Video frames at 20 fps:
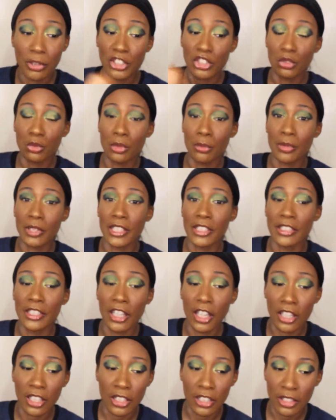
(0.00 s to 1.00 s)
but you would be
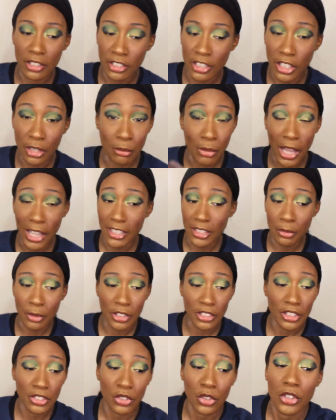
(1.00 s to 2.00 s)
done, done buying
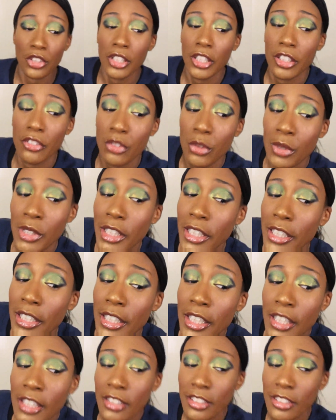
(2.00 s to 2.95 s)
sponges for a year if you did.